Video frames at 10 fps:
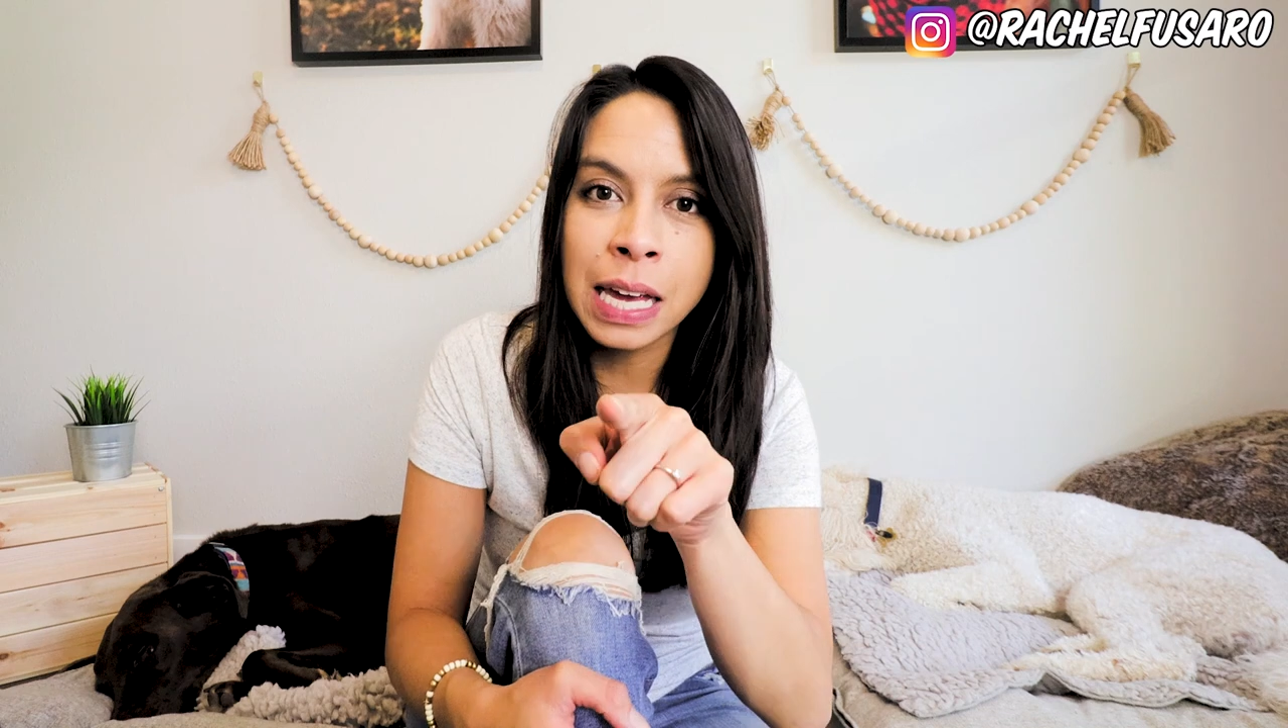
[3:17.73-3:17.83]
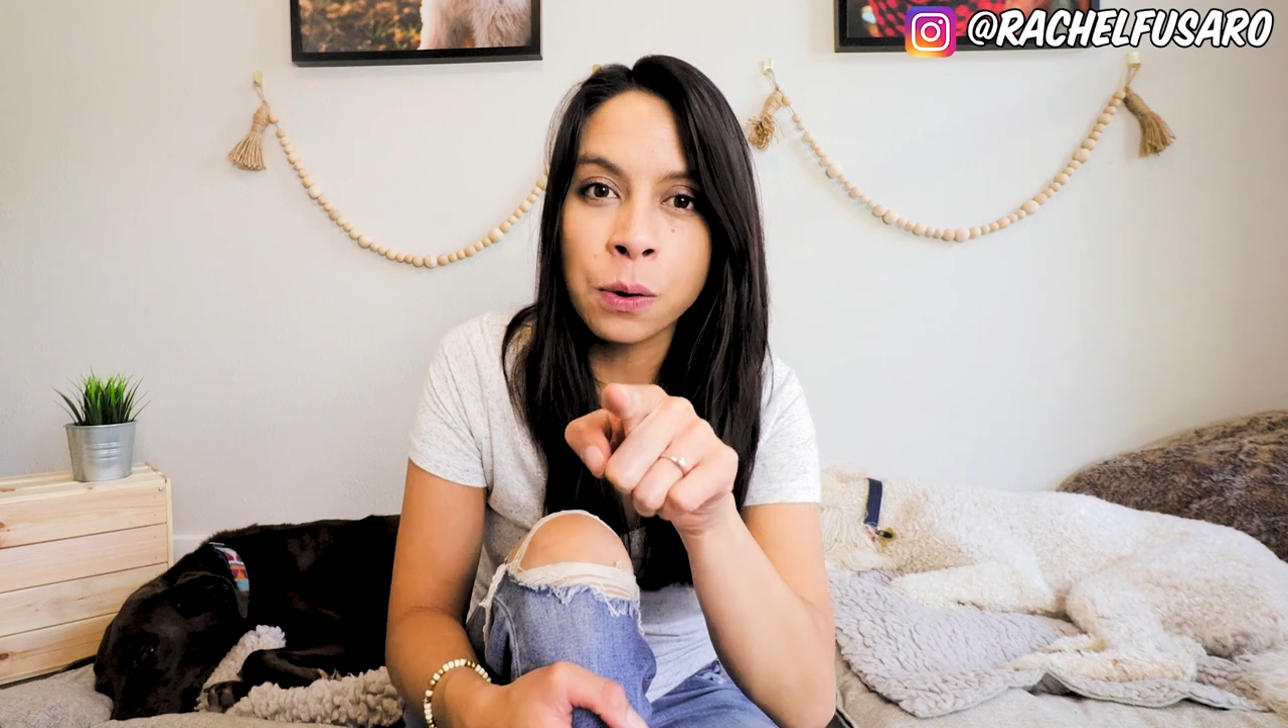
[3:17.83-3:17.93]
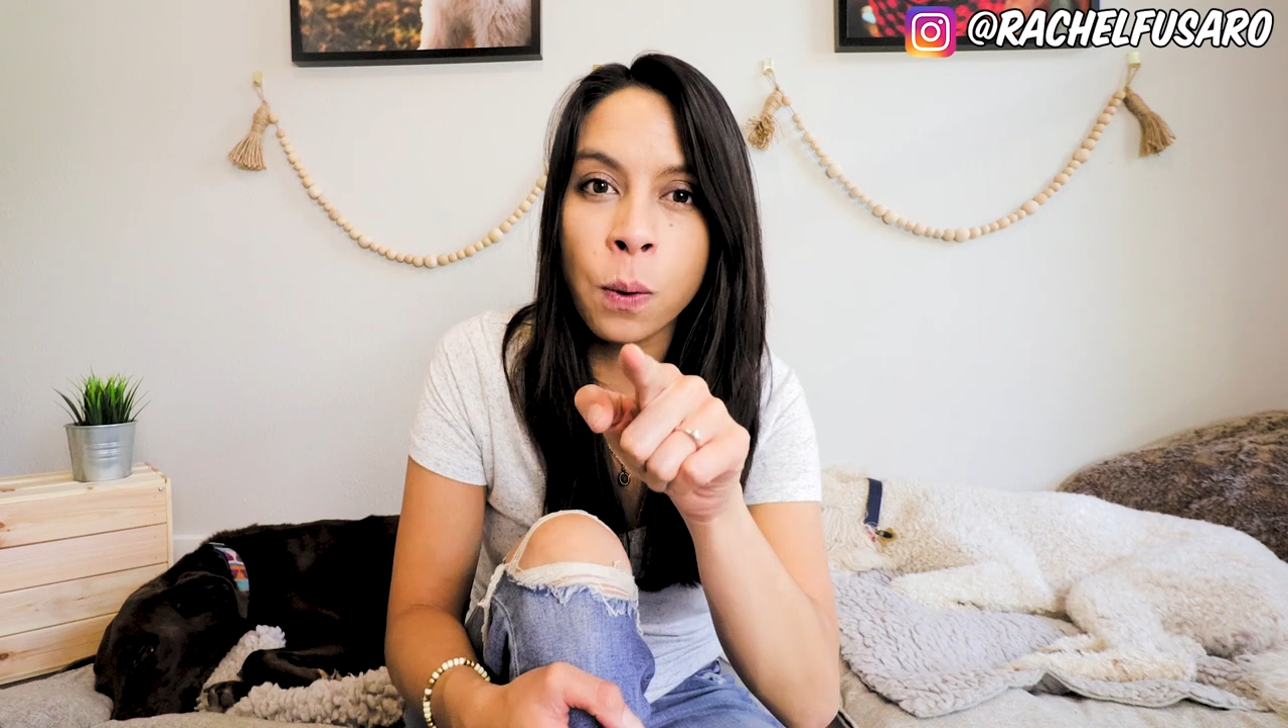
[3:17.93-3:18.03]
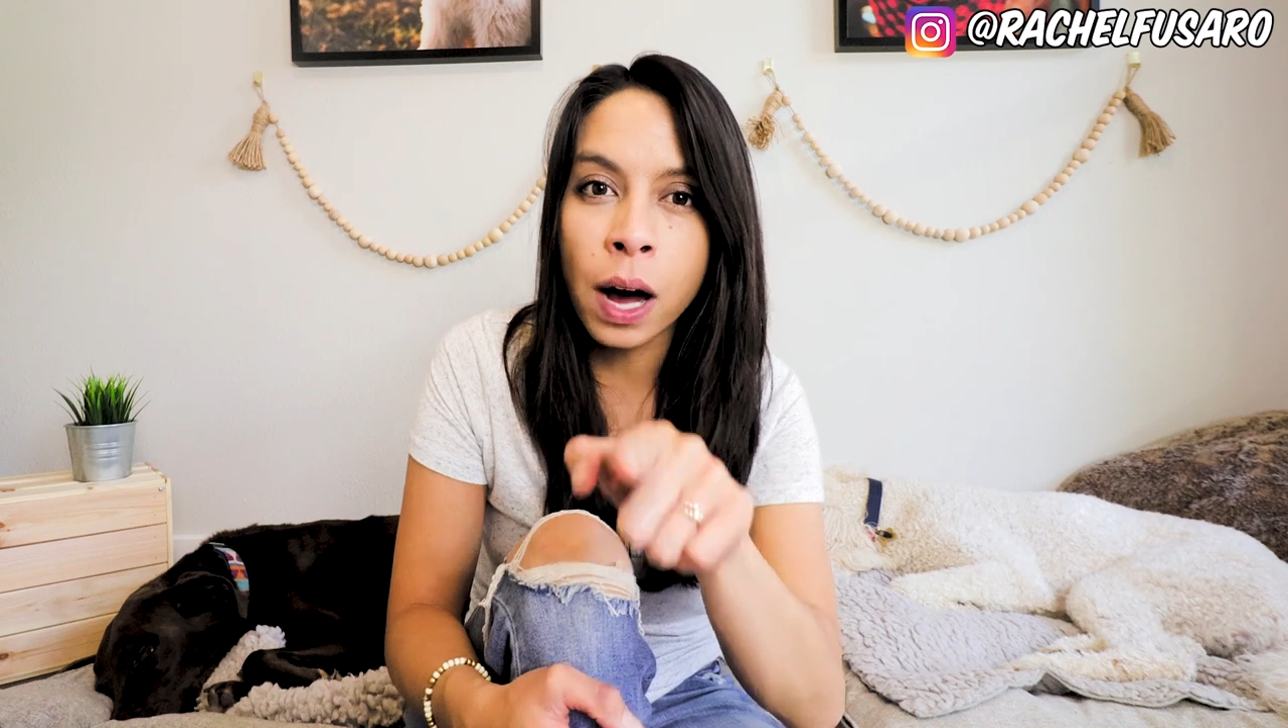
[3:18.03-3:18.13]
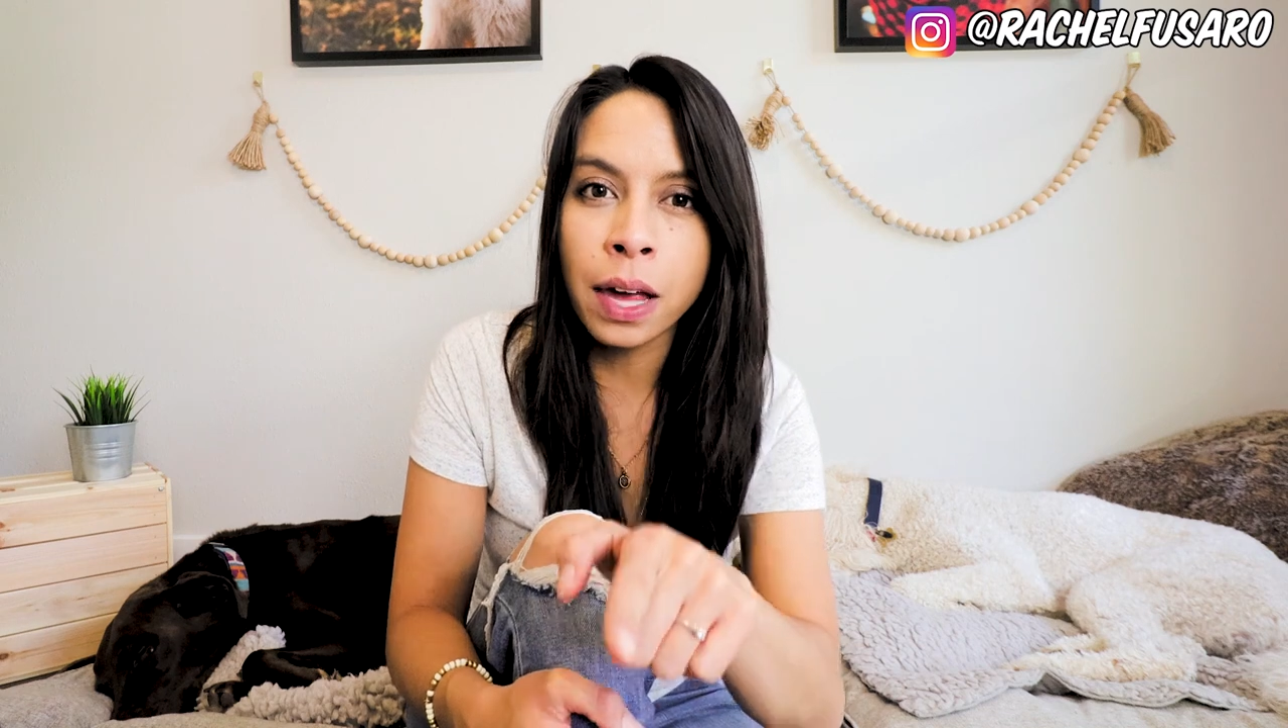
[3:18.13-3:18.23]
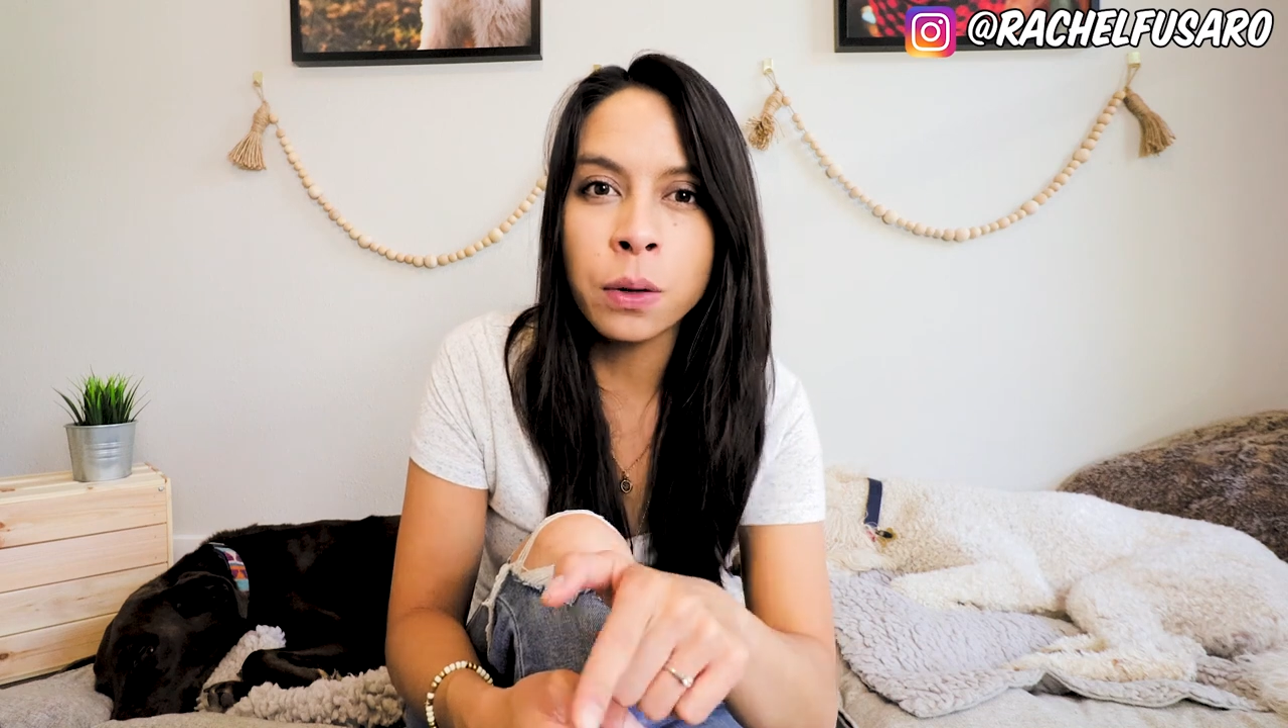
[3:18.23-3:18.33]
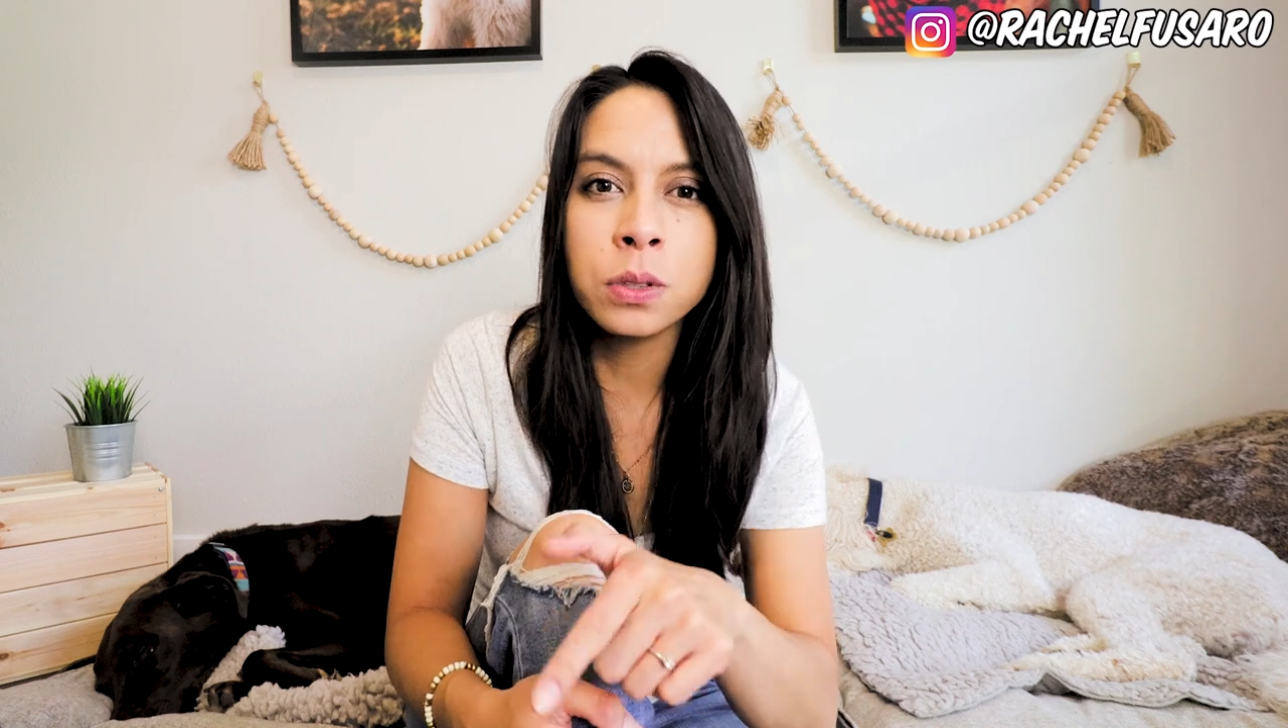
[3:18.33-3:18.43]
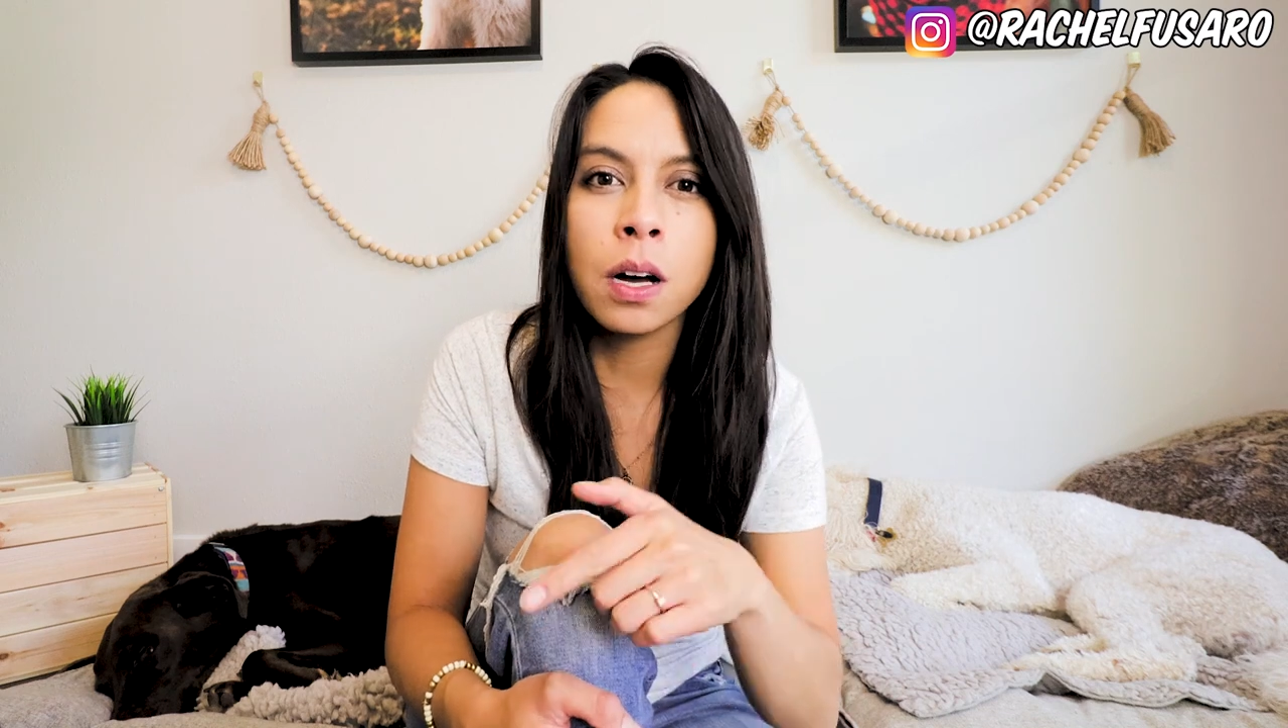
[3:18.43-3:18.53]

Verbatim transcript: a wild